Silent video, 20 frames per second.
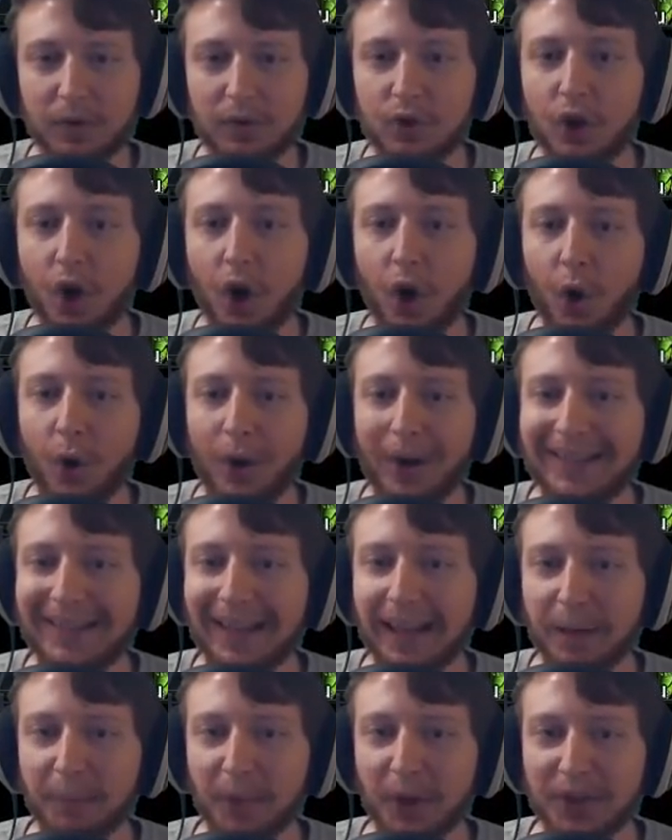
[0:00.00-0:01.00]
No, is
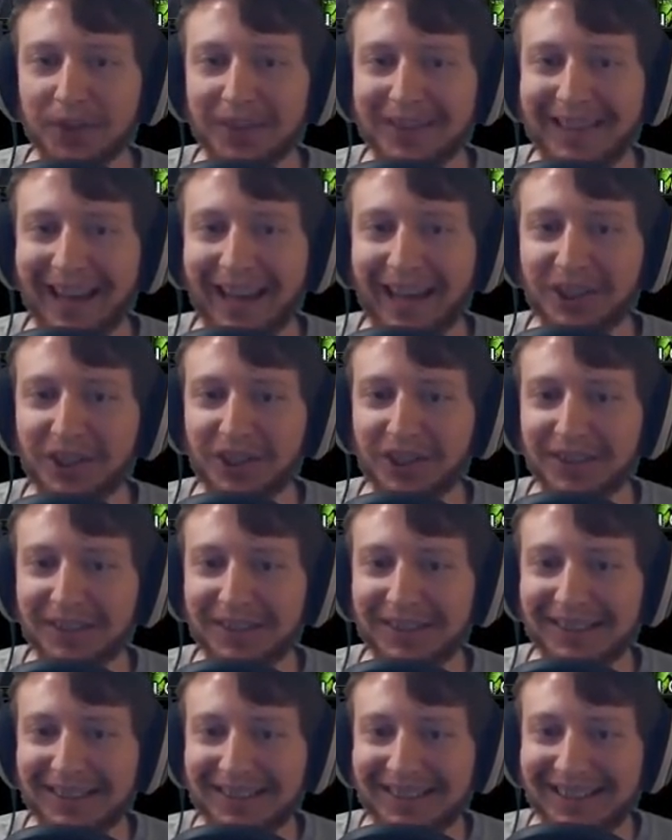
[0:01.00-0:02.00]
that a Brother's Stash?
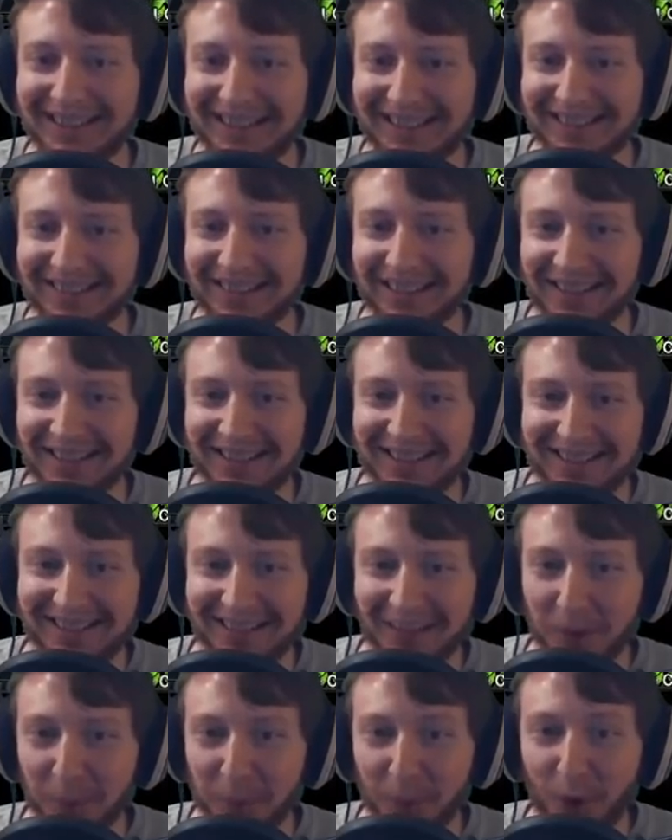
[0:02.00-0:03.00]
Is it?
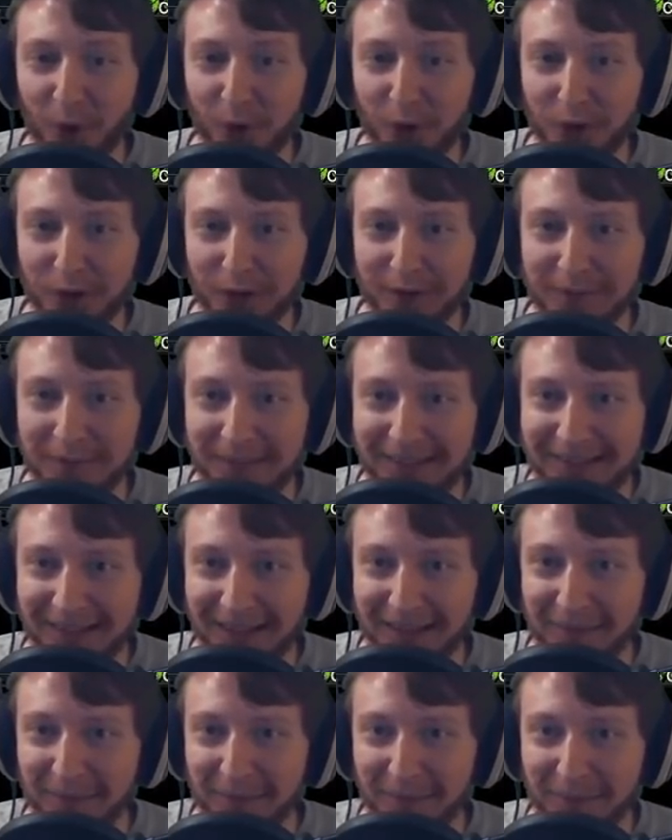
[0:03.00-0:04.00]
Is it a brother? Is
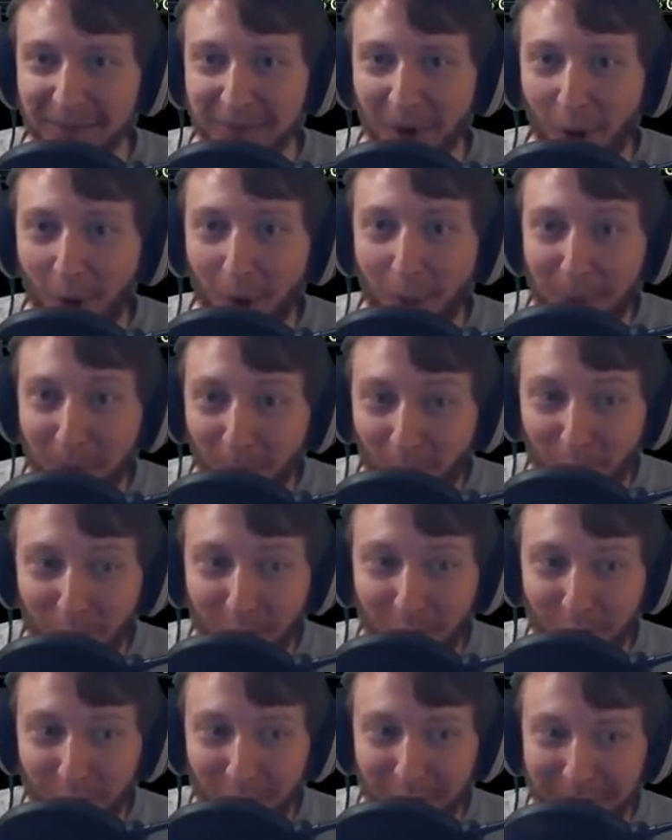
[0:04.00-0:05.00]
it a... Oh,
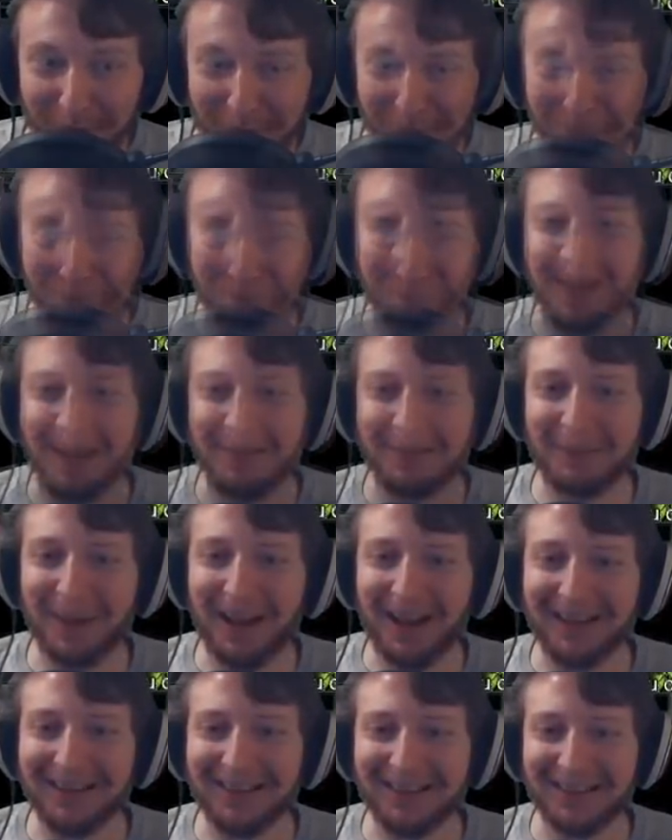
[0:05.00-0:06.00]
brother! Like, that's
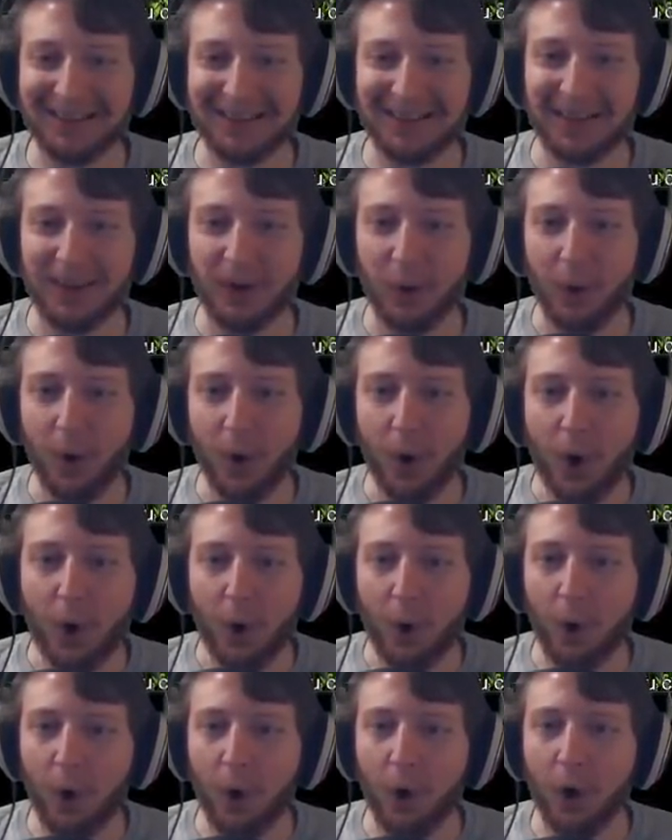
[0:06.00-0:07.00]
fucked.
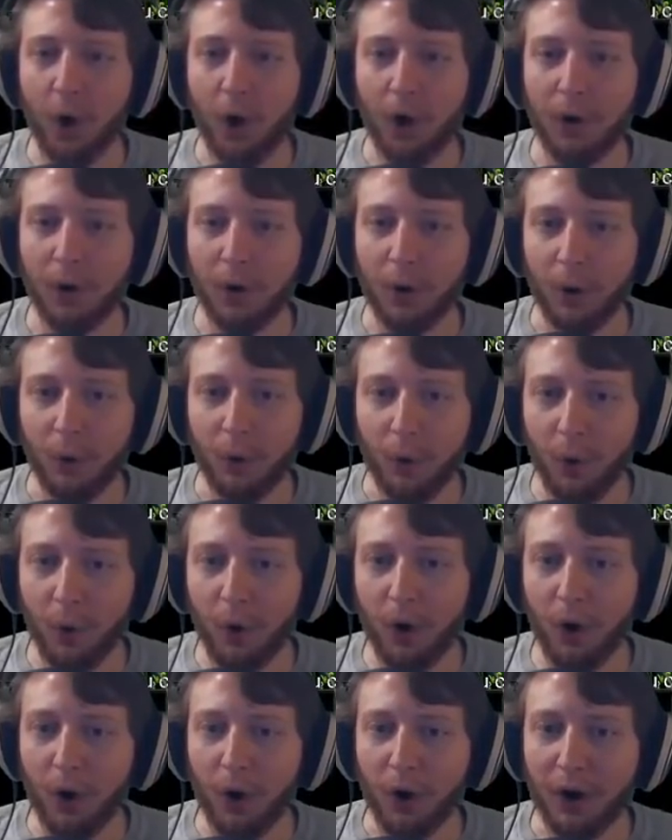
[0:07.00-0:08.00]
Oh,
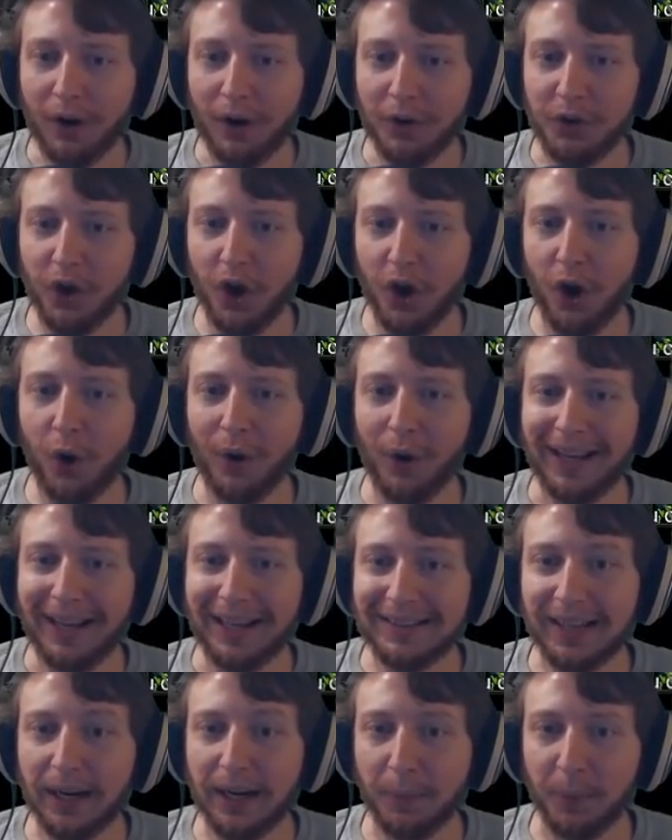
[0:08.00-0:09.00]
oh, no.
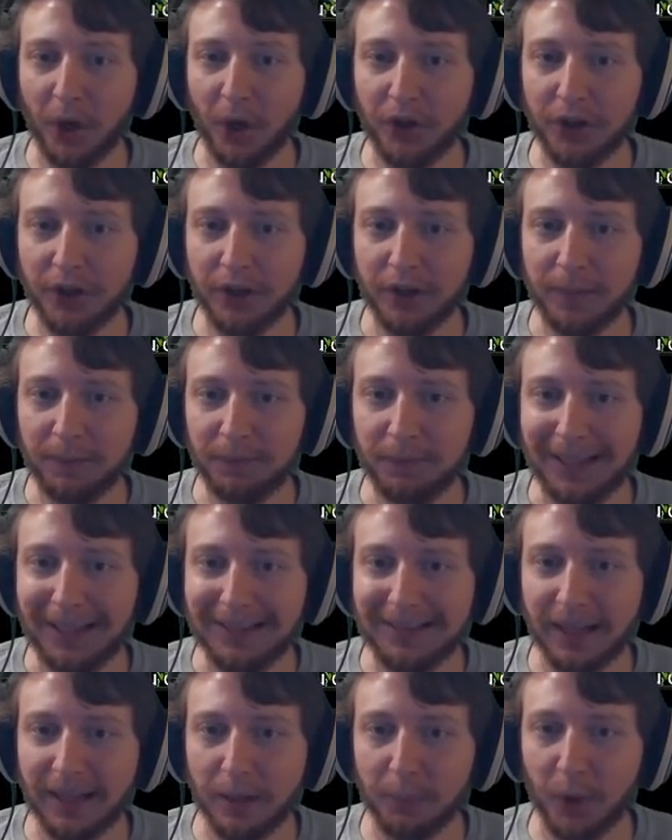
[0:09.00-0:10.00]
Is that a brother?
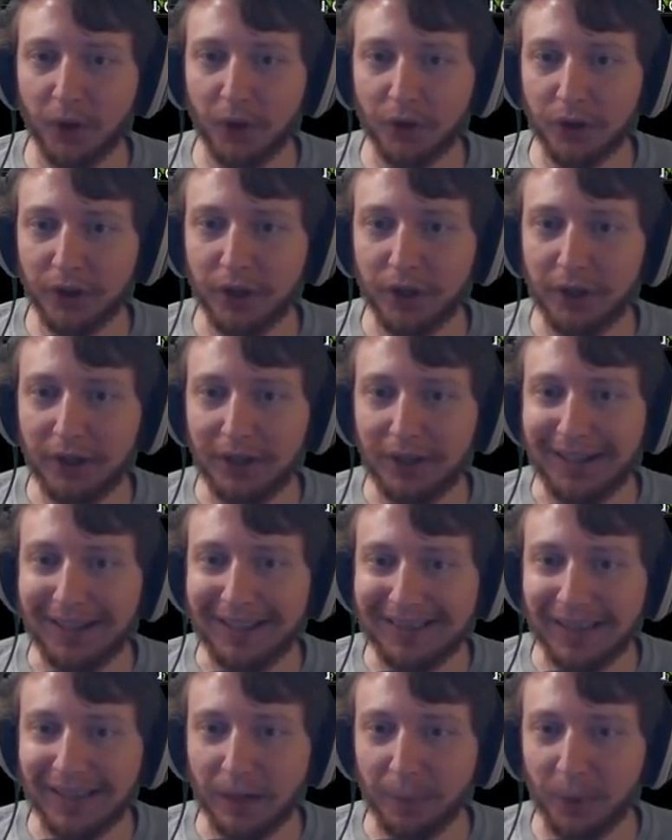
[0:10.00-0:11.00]
Is that a brother?
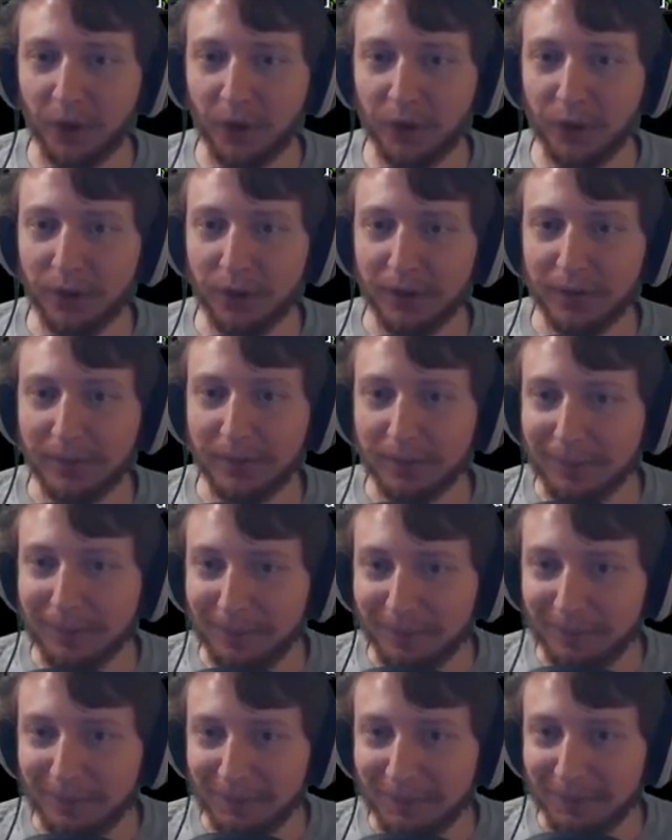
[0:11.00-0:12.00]
Is that a brother?
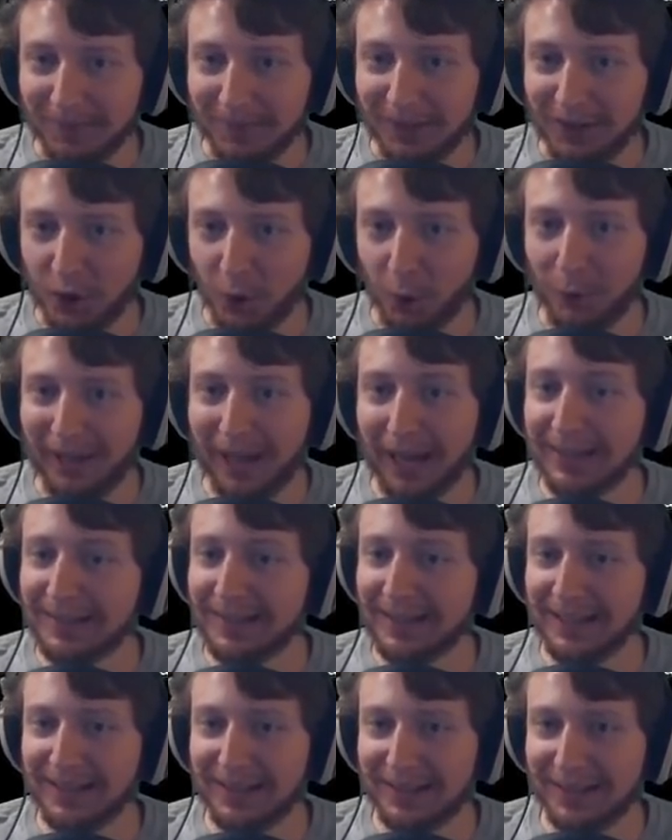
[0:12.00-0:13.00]
Yo,
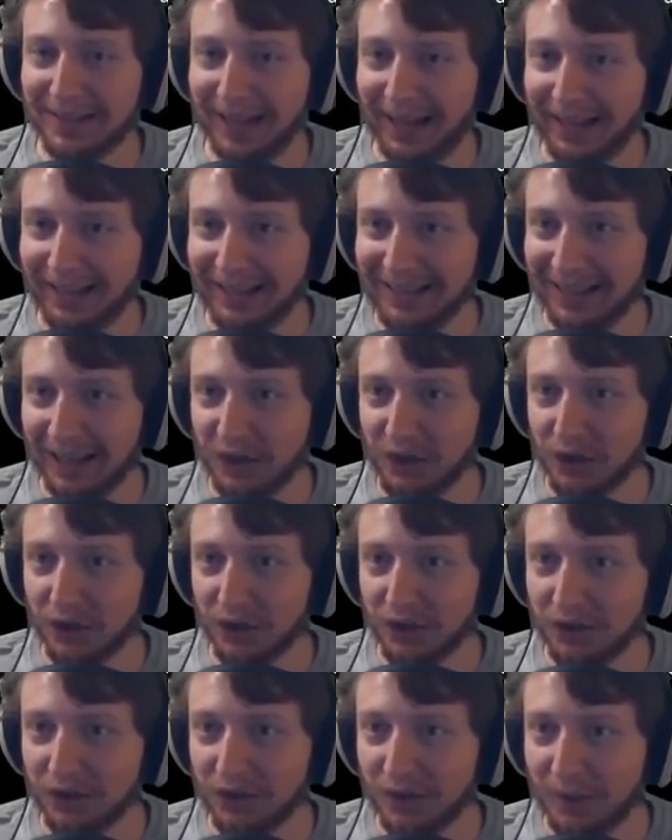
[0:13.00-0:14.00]
guesses? Any
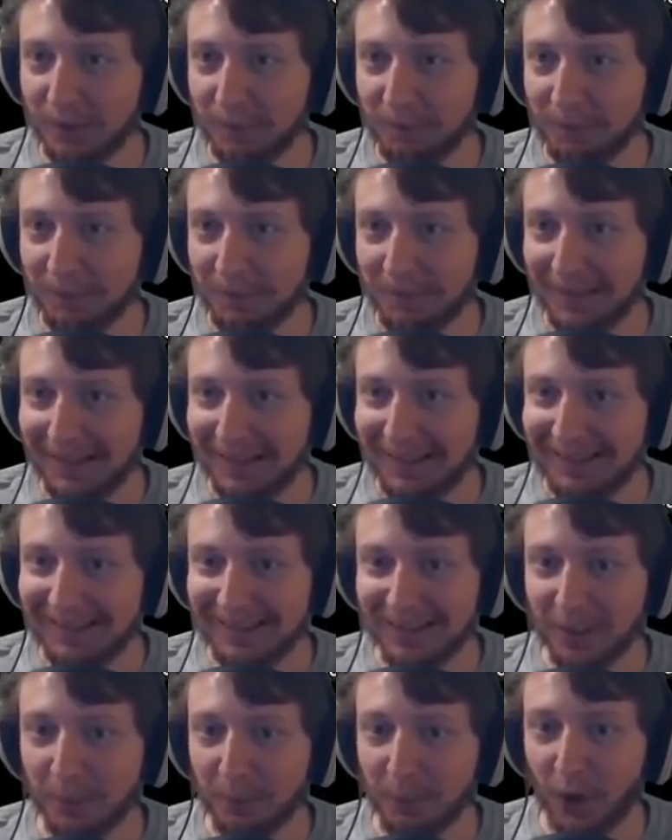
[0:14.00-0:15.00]
guessers? Is
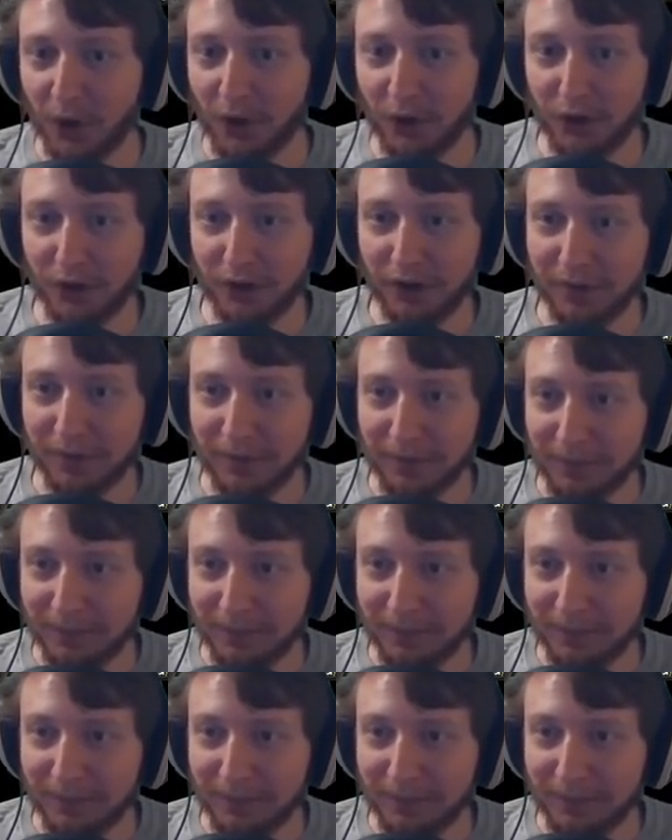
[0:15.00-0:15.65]
this a brother?